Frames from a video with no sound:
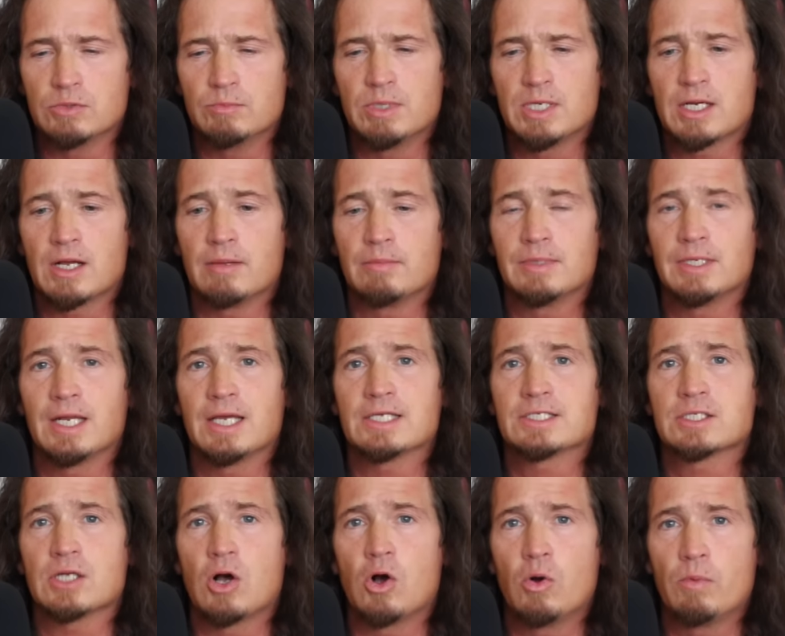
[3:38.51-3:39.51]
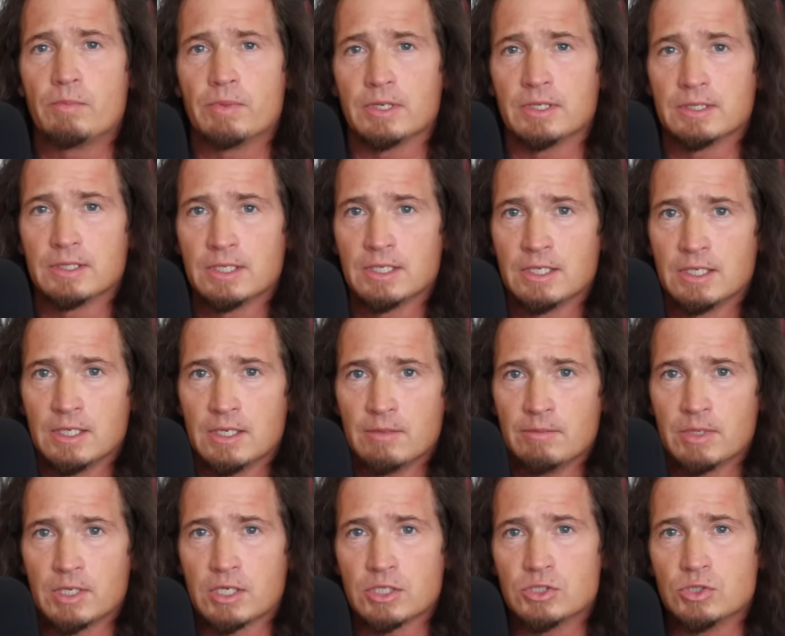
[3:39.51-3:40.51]
You become less open
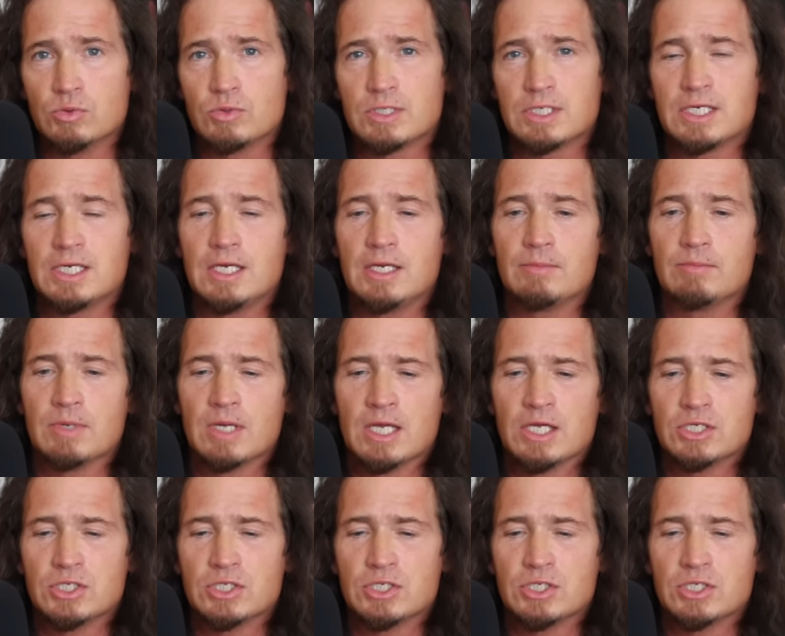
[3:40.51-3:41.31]
because you keep